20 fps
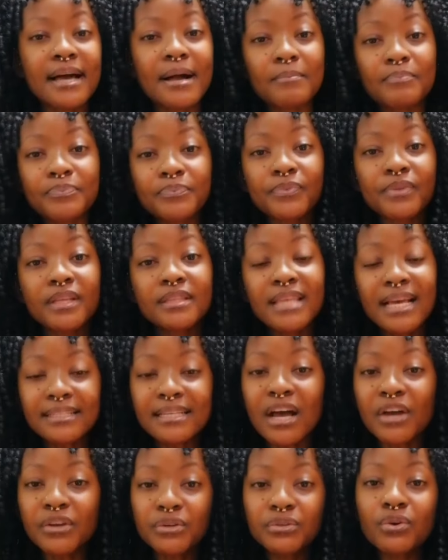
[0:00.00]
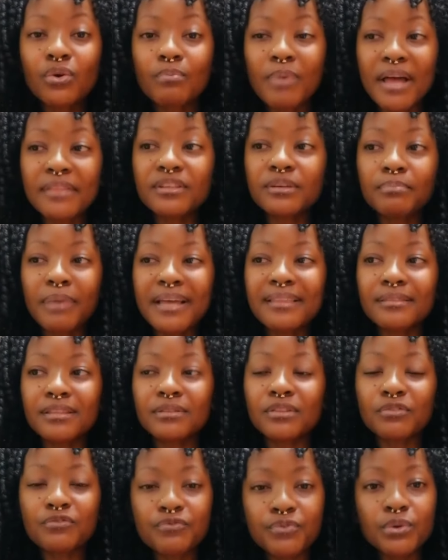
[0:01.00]
Um, that's how you know by the by
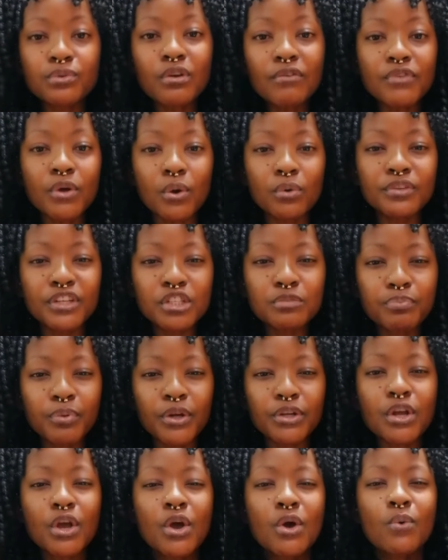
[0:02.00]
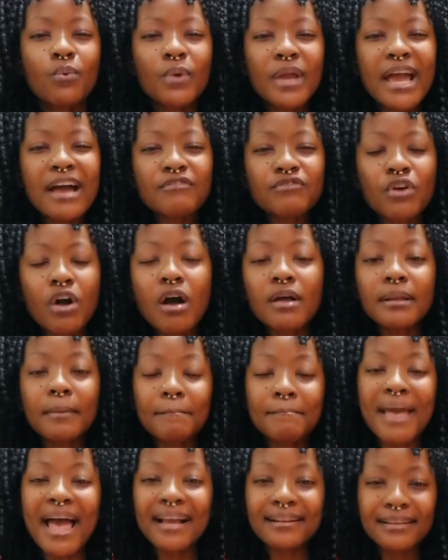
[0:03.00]
the fruit of the Holy Spirit. We have got
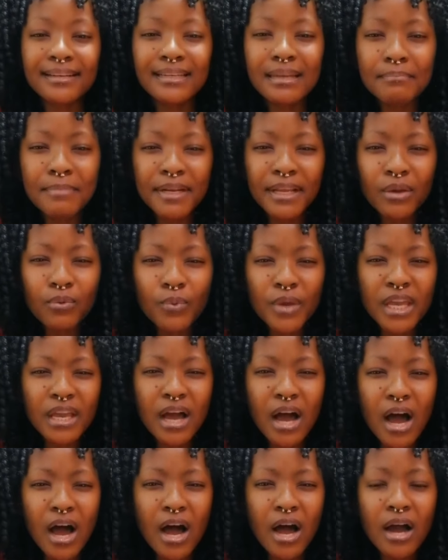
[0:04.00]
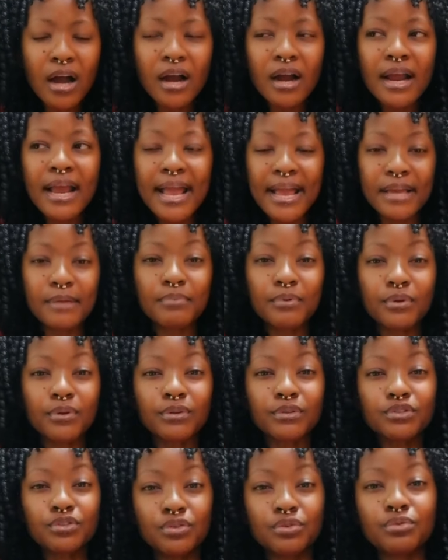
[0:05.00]
magnanimity. We are
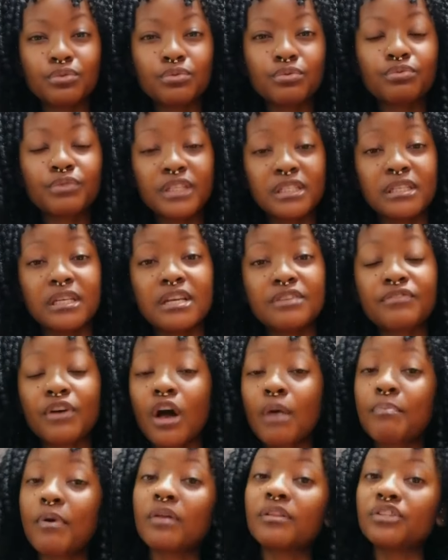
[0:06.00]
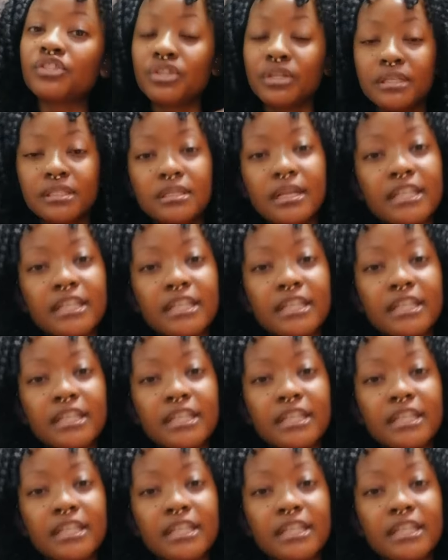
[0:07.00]
able to receive apologies.